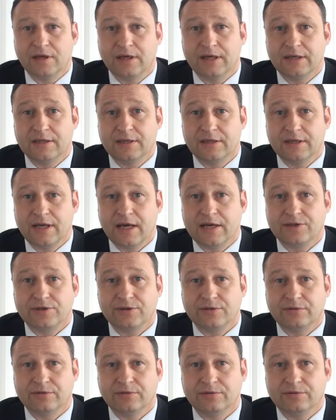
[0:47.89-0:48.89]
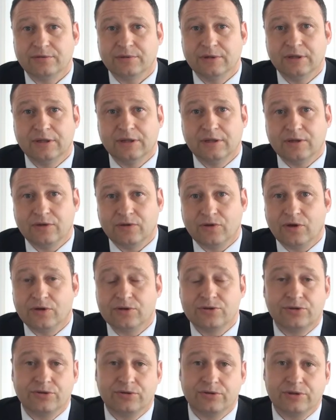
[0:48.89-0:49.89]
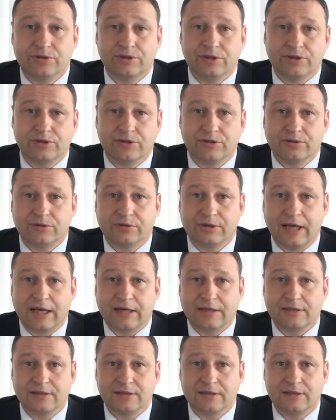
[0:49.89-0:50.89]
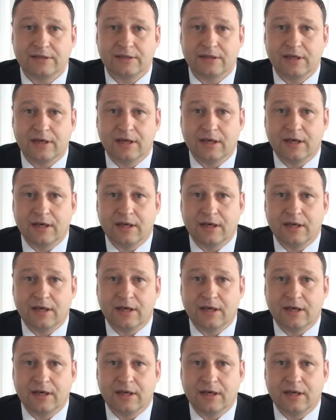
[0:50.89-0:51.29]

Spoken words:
international cross-jurisdictional cases.